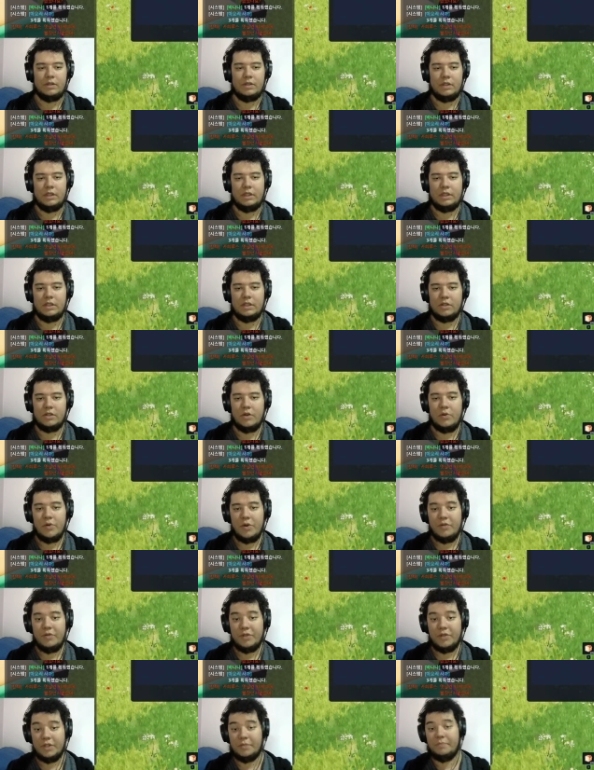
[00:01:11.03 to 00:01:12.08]
going
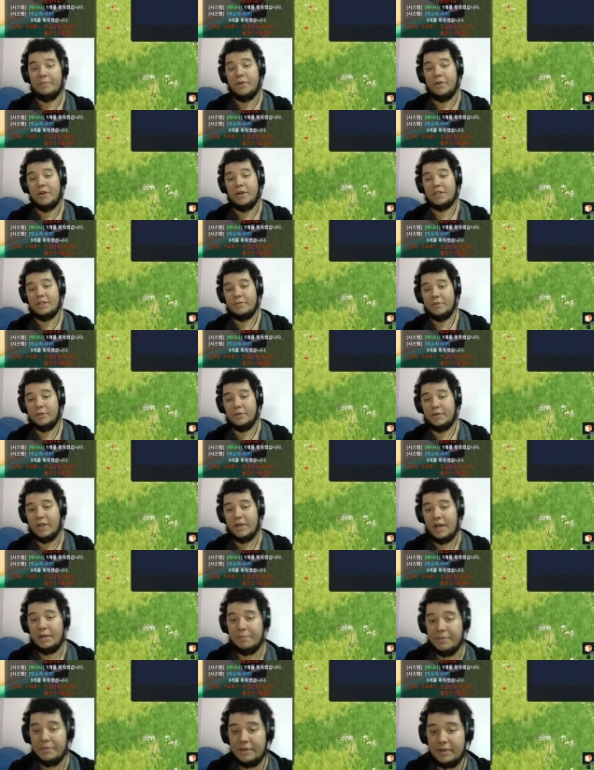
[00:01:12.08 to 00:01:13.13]
over the possible
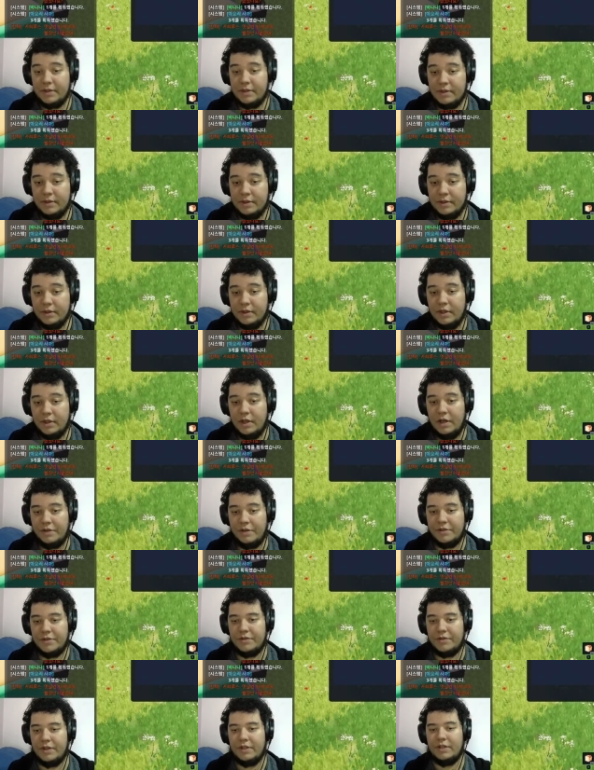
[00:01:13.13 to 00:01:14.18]
types of
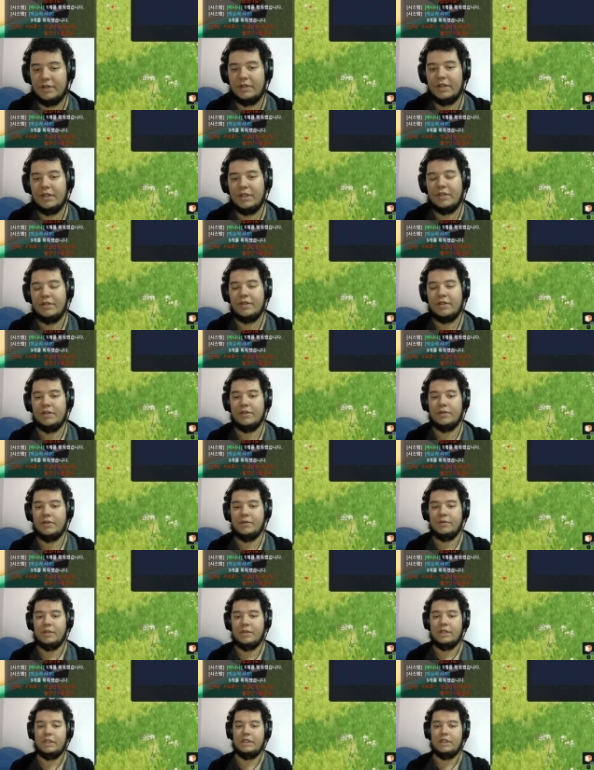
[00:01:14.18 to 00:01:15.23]
strengthening you can
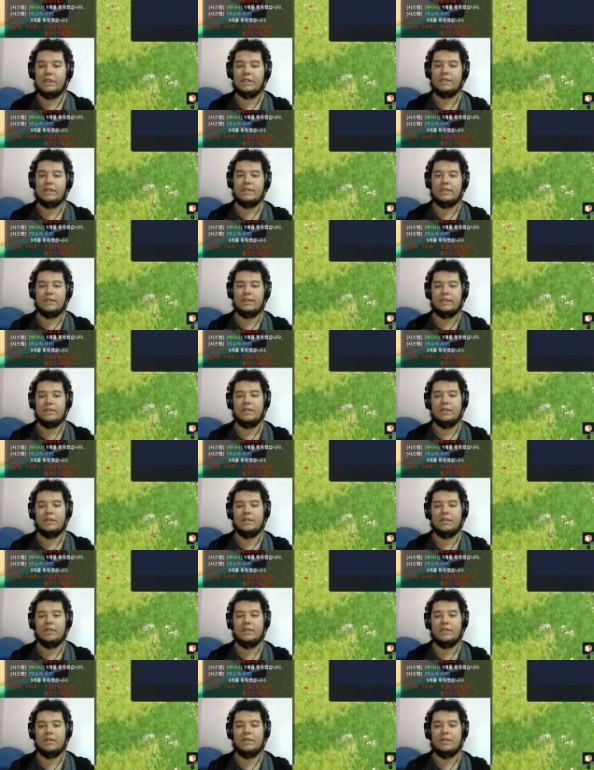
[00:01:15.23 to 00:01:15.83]
do is